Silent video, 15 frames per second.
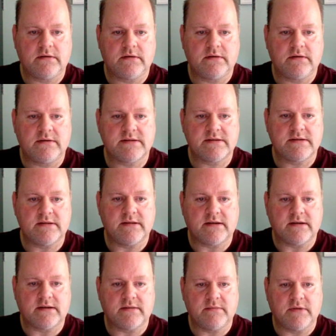
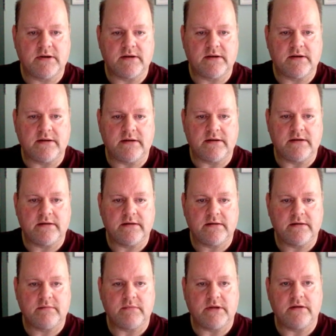select my
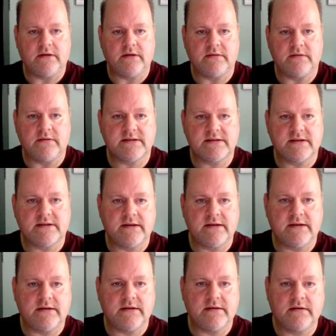own
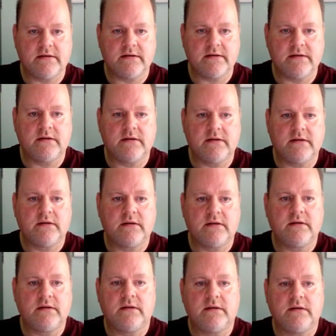site,
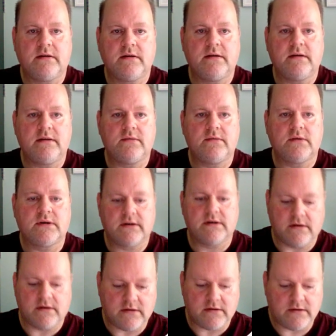and then we're going to
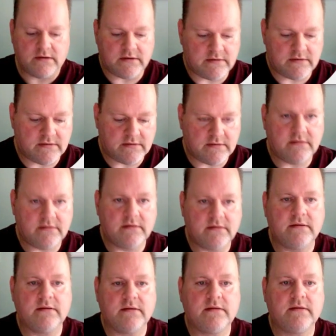call it
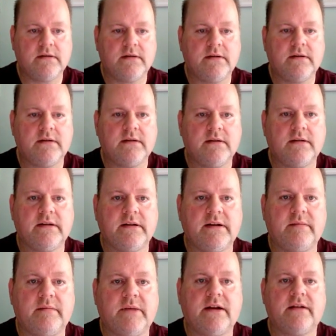lead
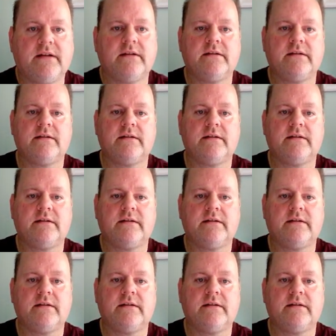magnet.